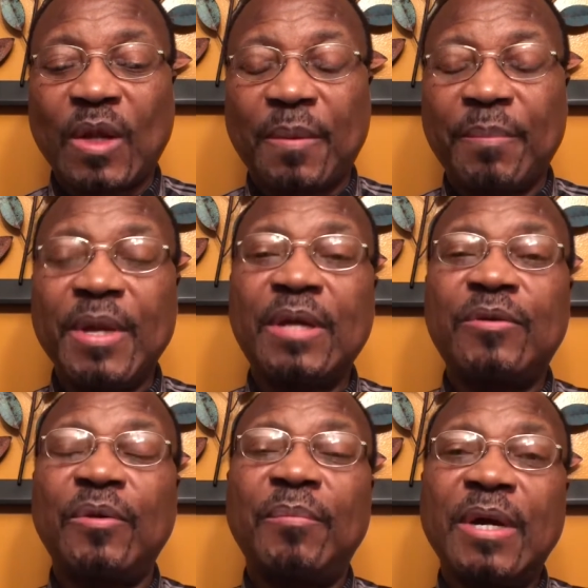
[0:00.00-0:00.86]
Make
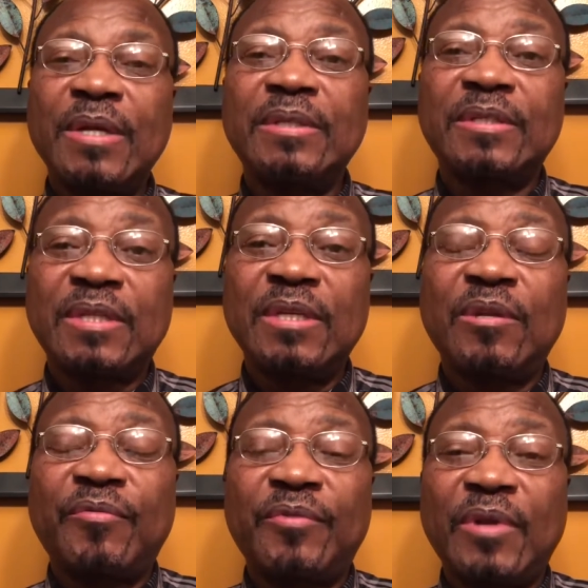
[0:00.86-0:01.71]
your marriage the center
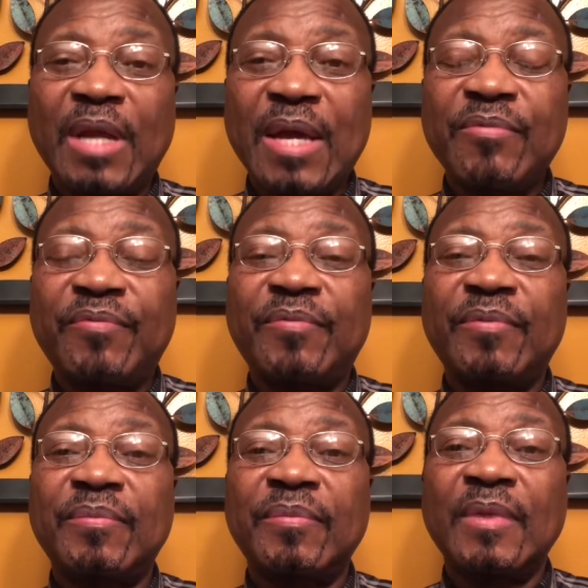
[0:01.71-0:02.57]
of your life
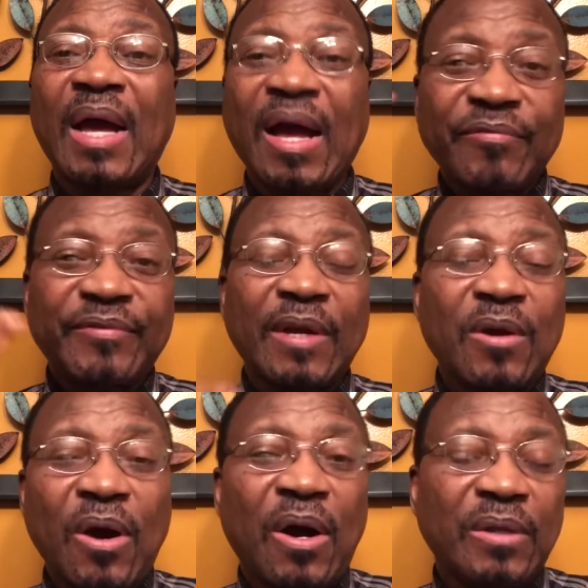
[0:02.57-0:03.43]
after
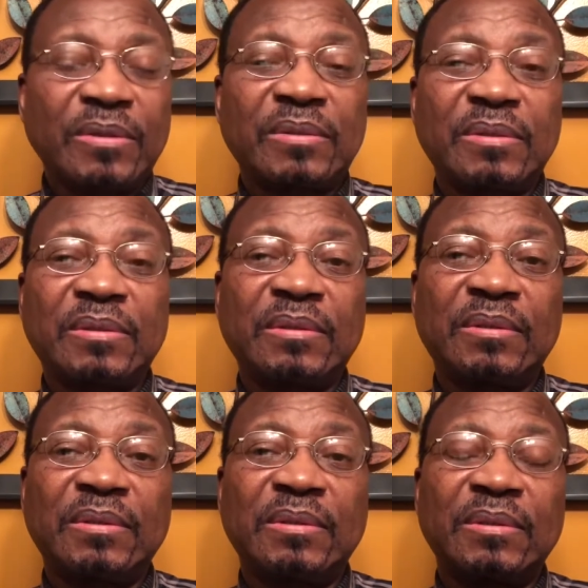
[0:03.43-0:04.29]
God.
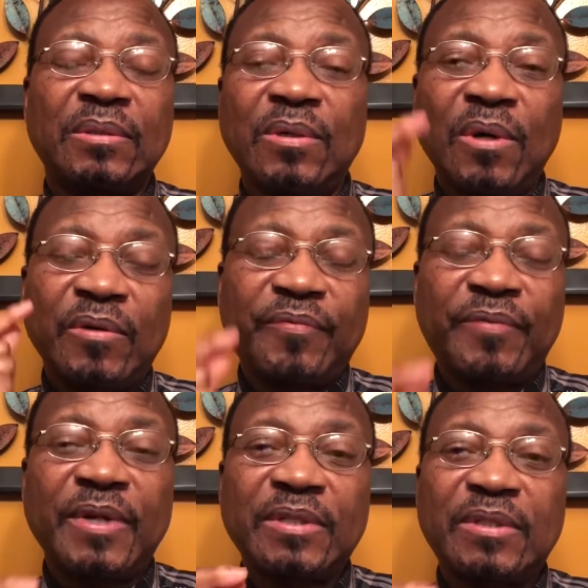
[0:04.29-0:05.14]
God
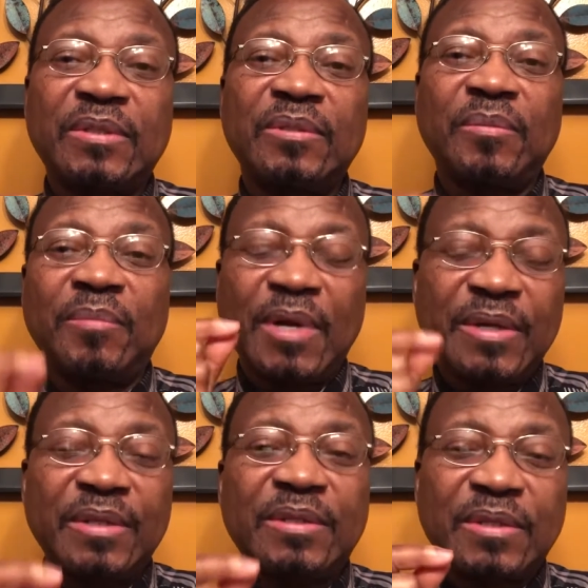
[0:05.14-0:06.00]
first, your
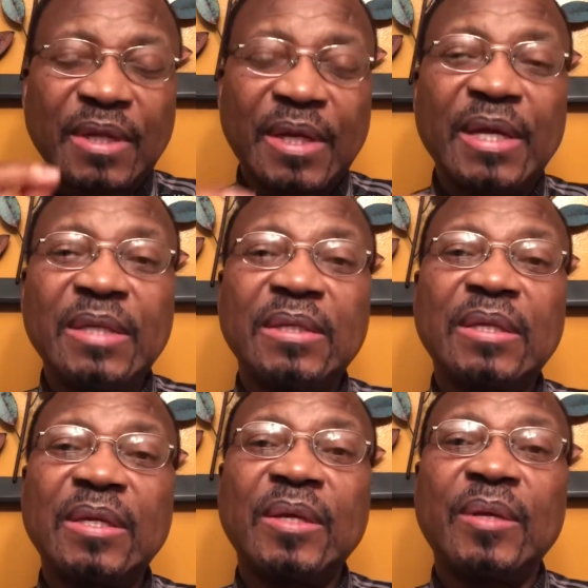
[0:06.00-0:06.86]
marriage second,
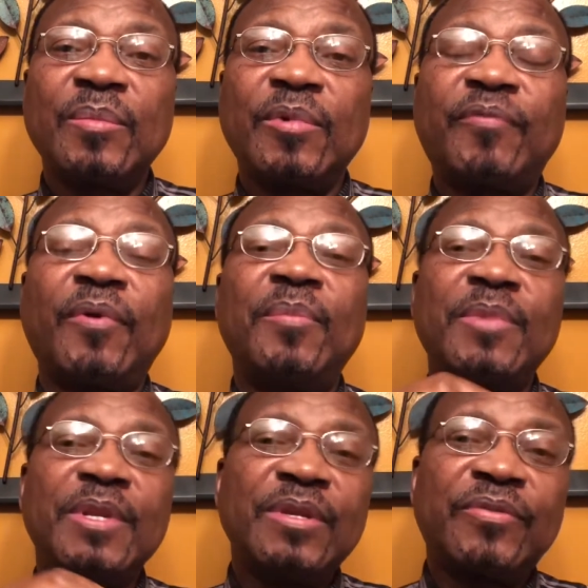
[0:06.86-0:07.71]
before
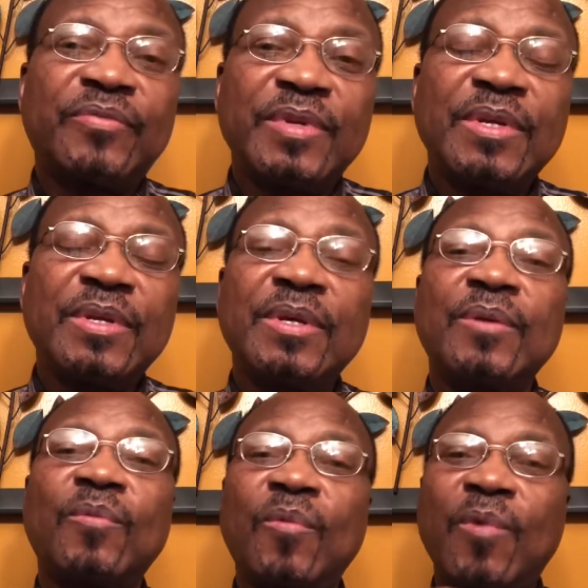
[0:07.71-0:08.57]
ministry,
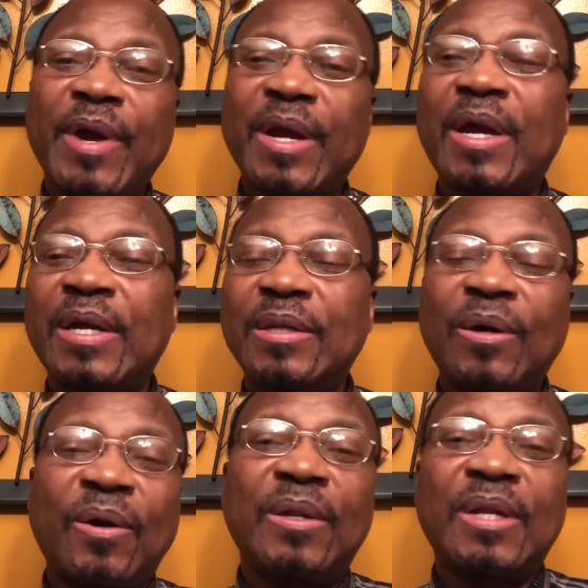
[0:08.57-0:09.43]
work, and
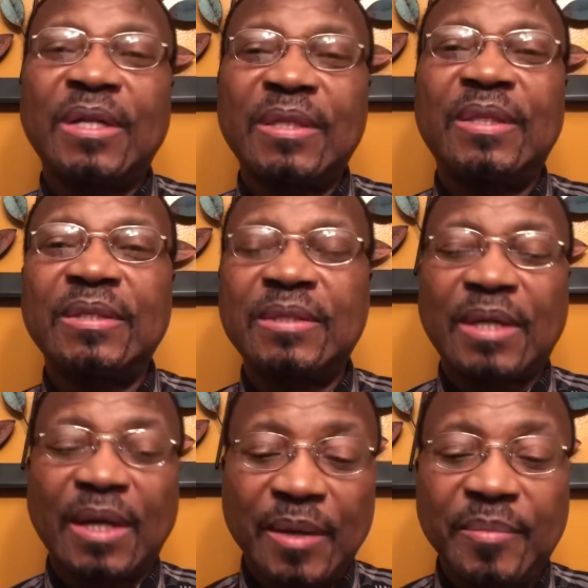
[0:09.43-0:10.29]
all other things
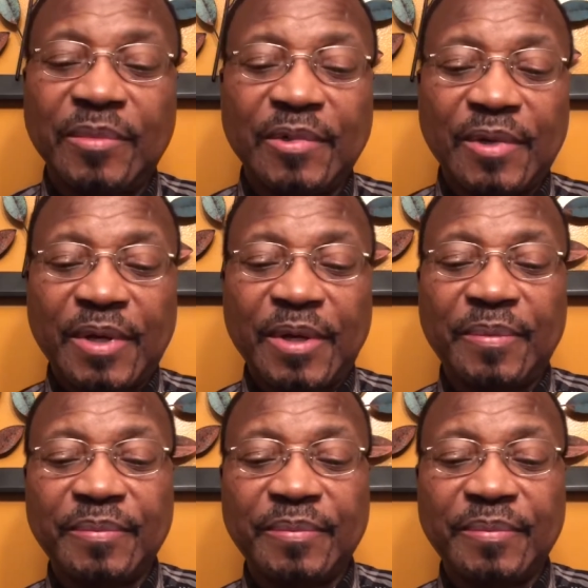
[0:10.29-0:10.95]
come. Okay.